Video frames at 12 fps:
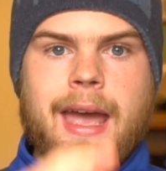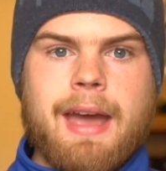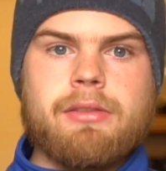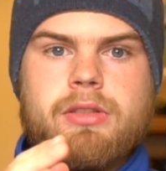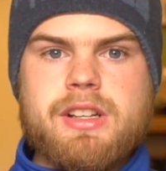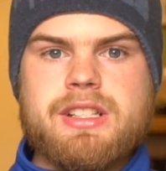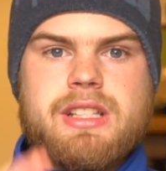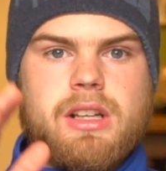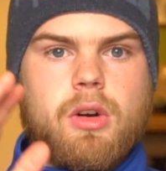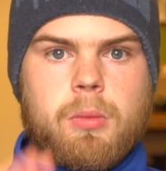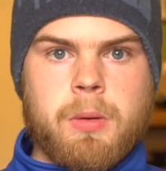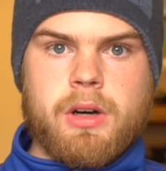Every
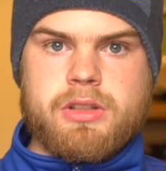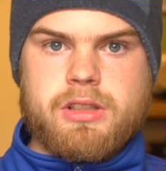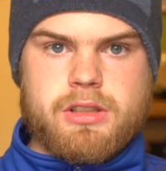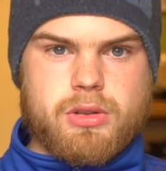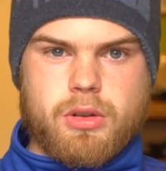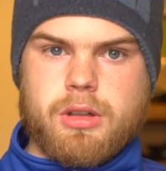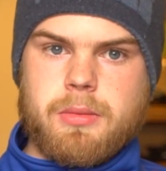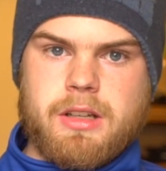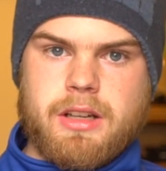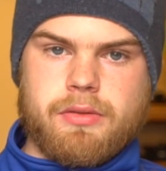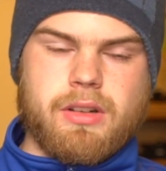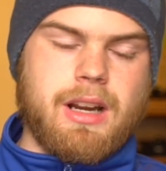single person is going to be
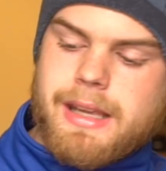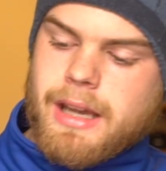different.